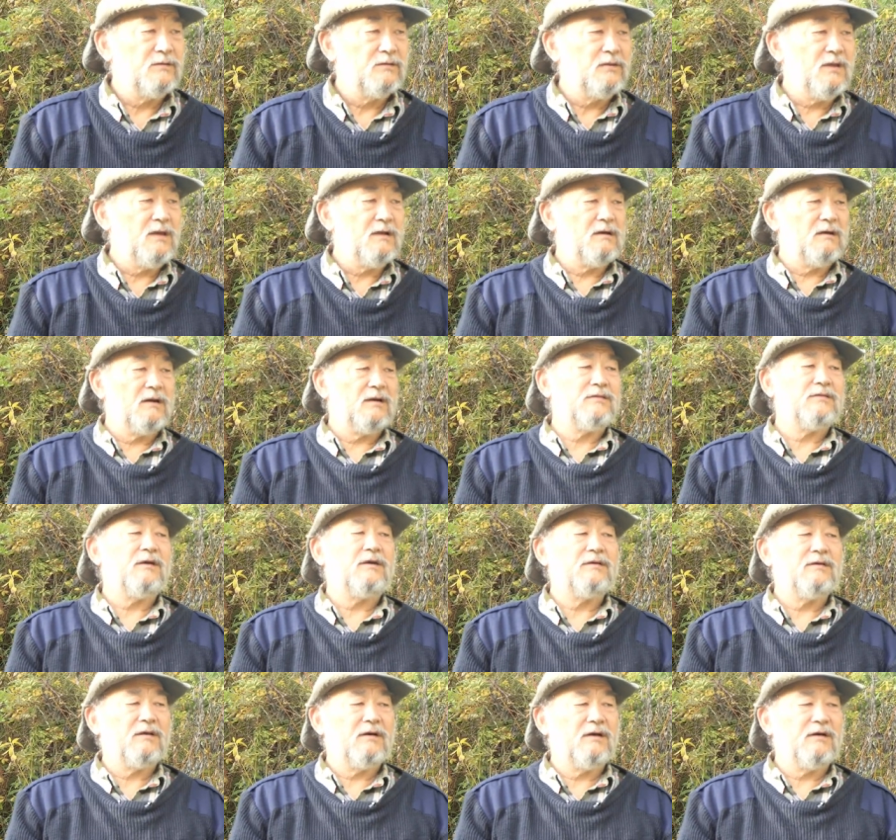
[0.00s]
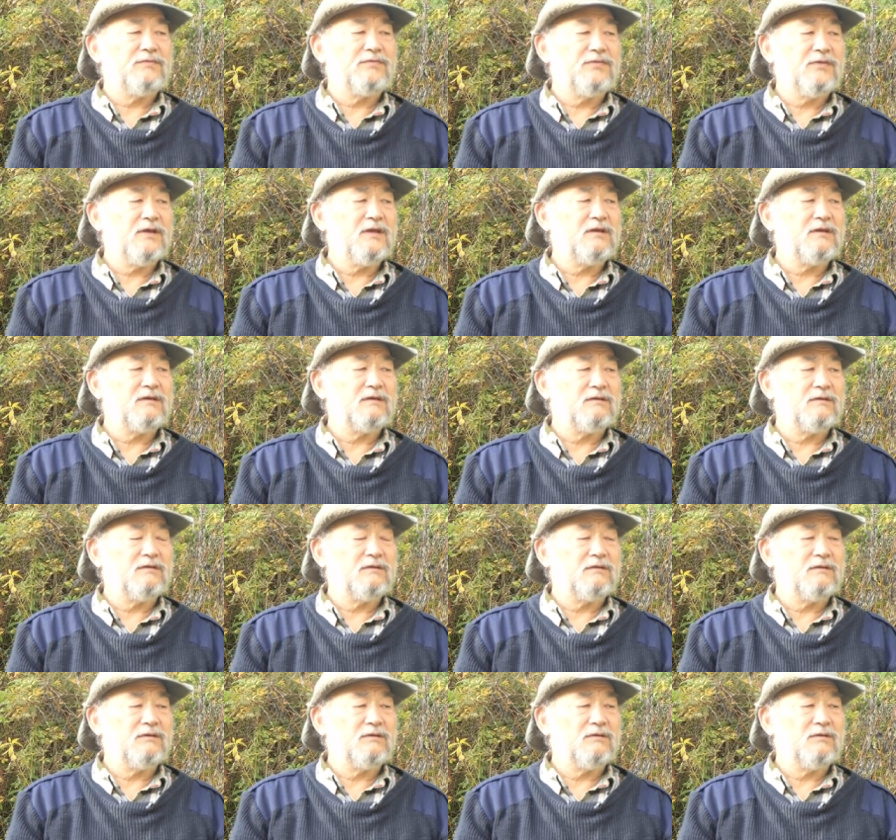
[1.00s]
Yeah, I, I, I think
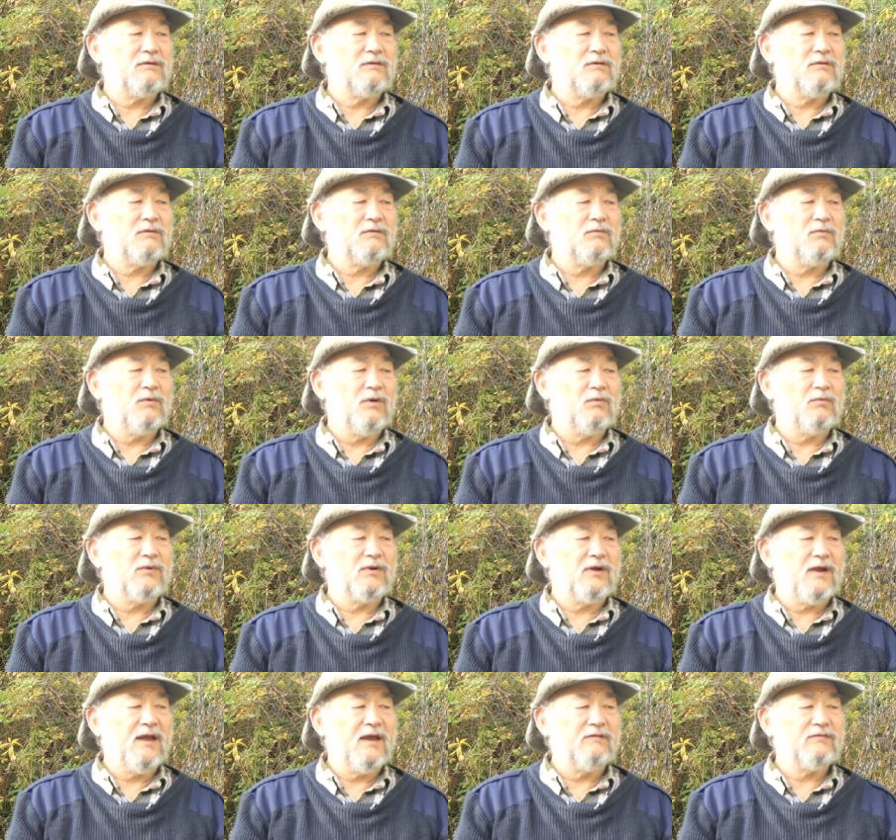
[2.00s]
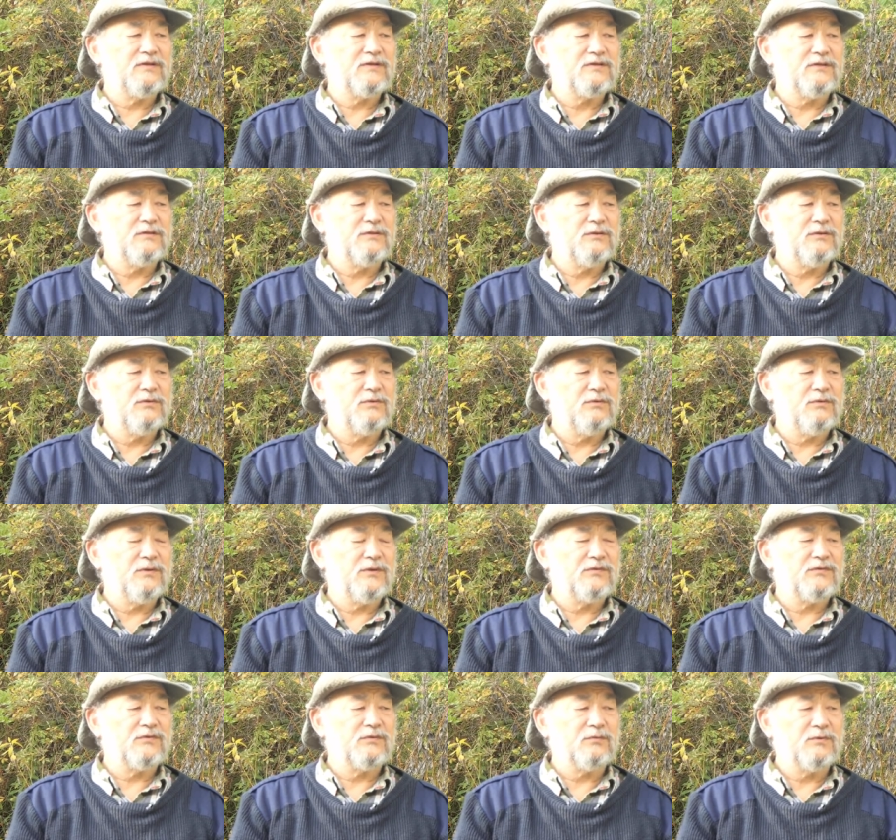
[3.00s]
what we're having to do
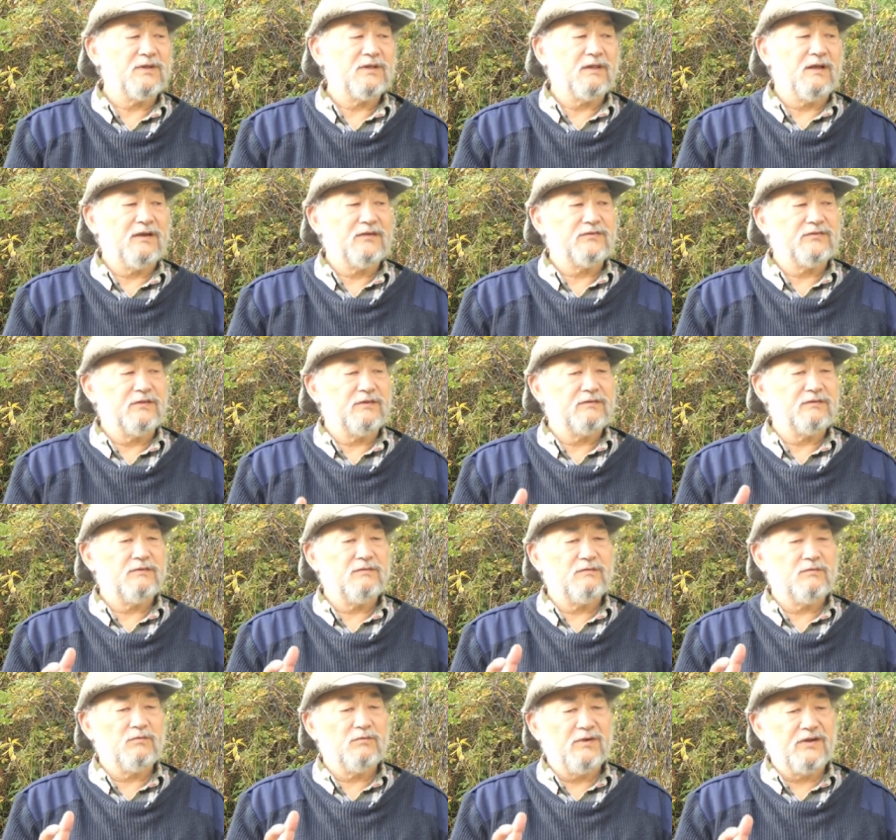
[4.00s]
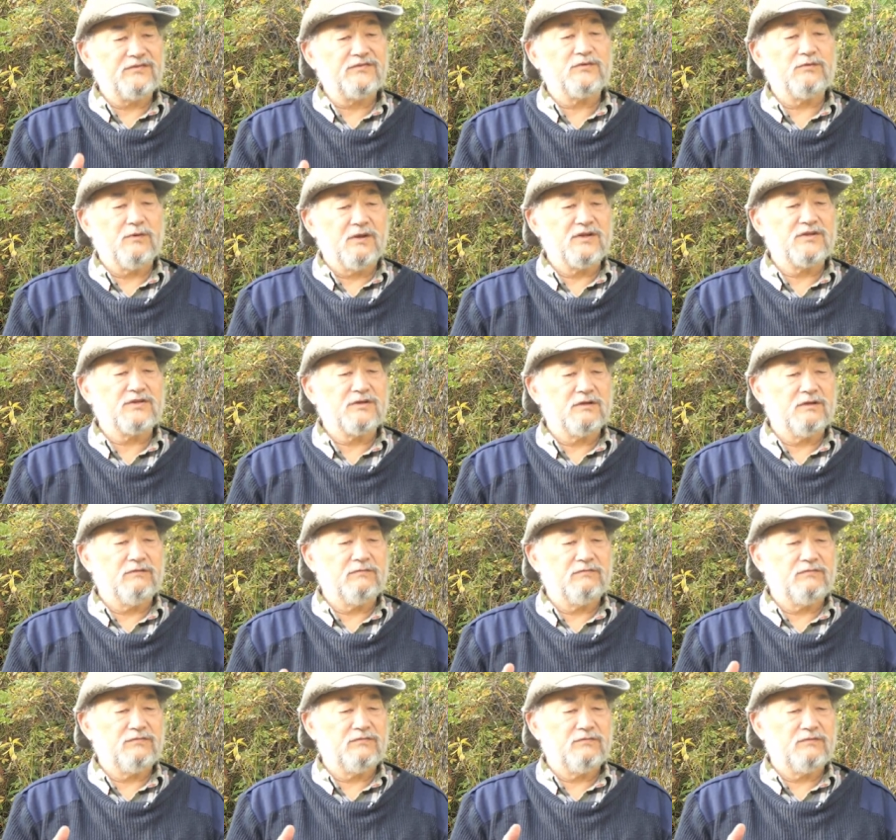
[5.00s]
is to realize that restoration
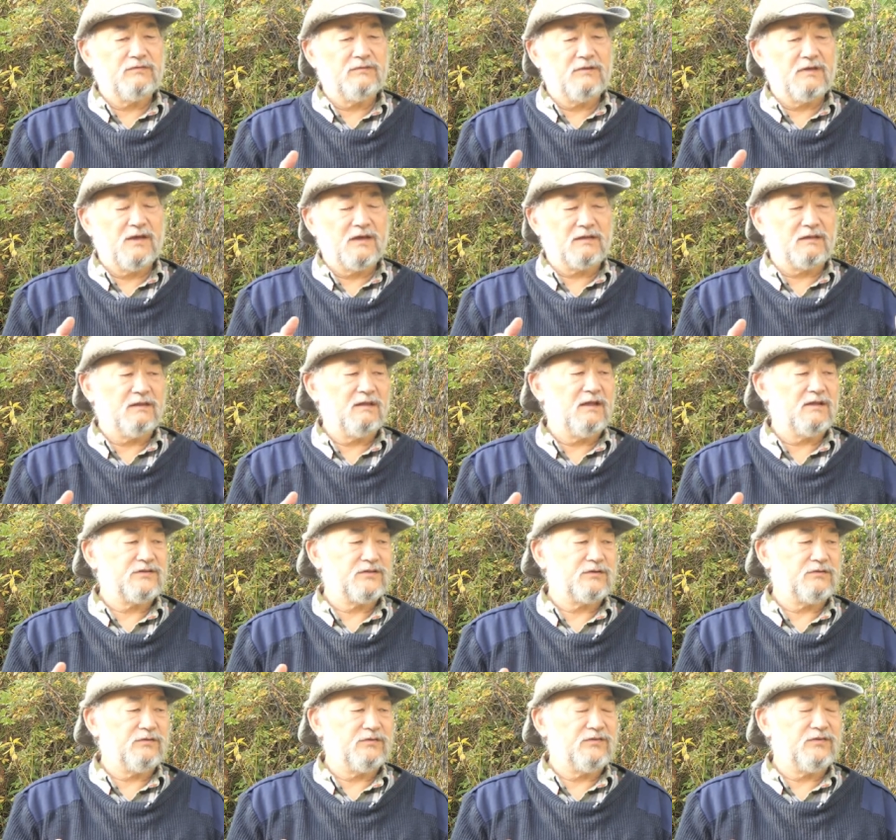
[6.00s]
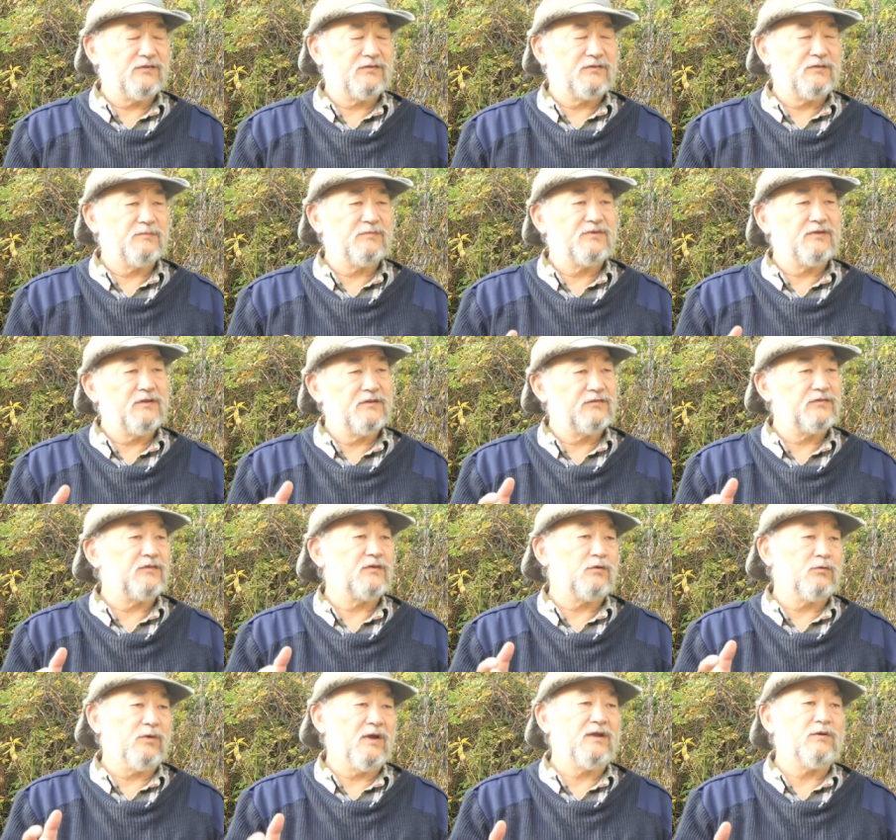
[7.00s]
of ecological systems is
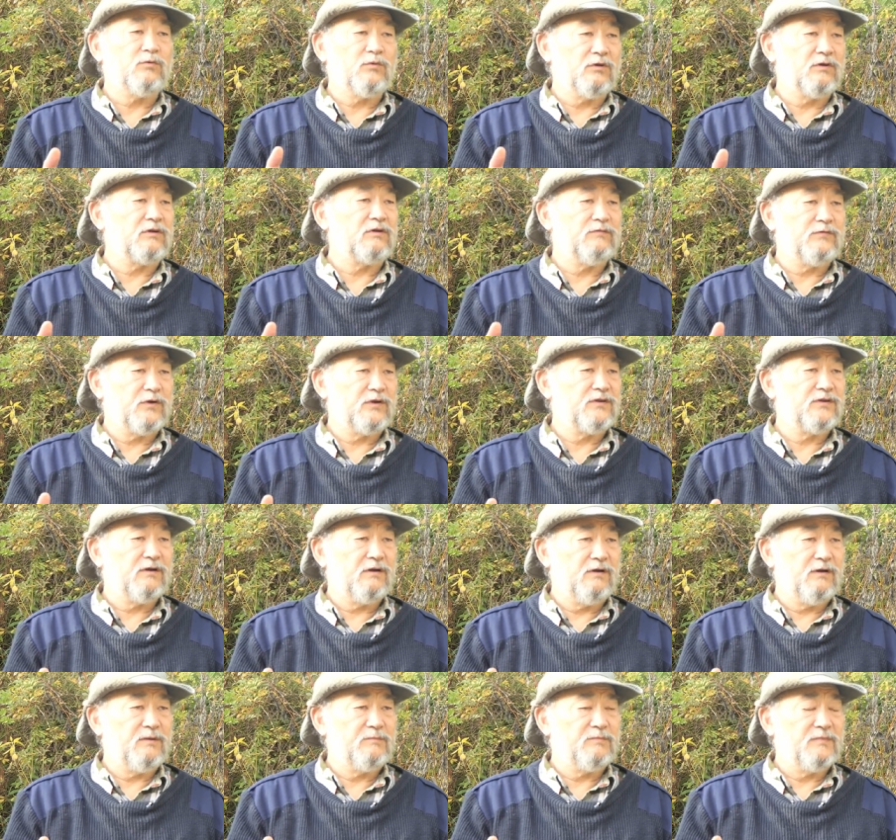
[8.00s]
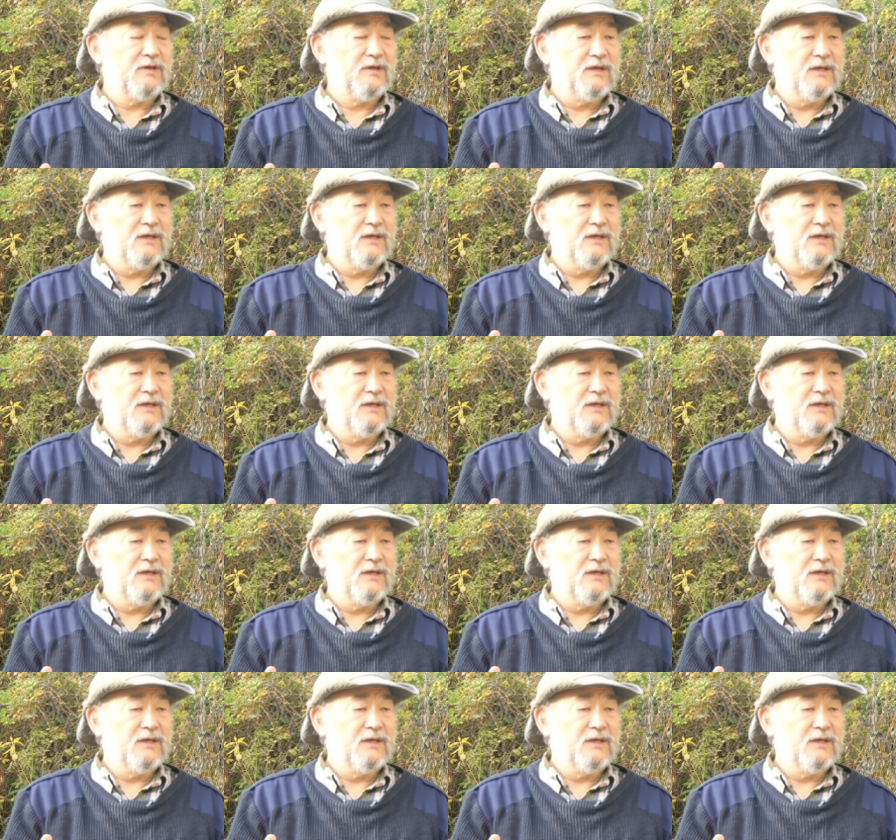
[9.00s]
the great work of our time.